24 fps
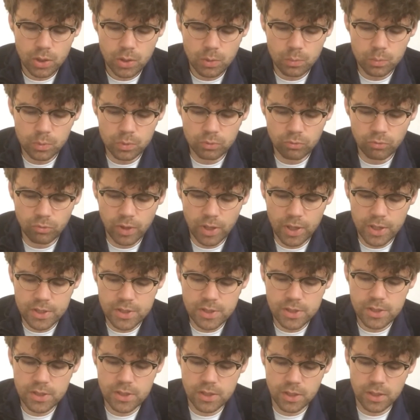will rise
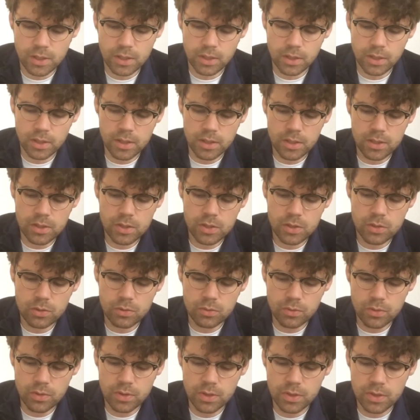suddenly to
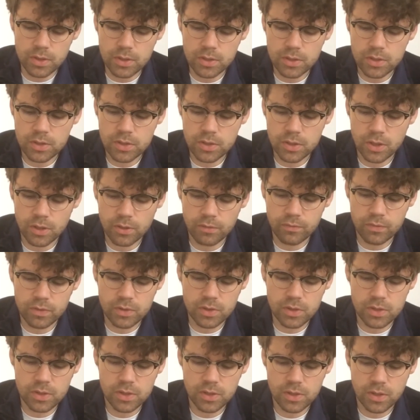the
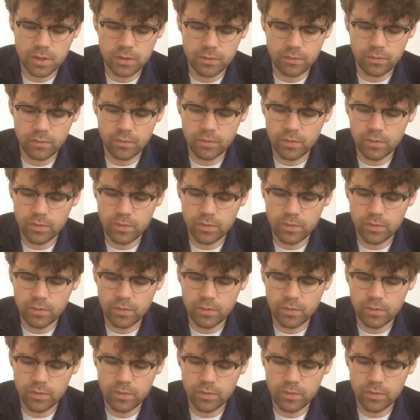surface of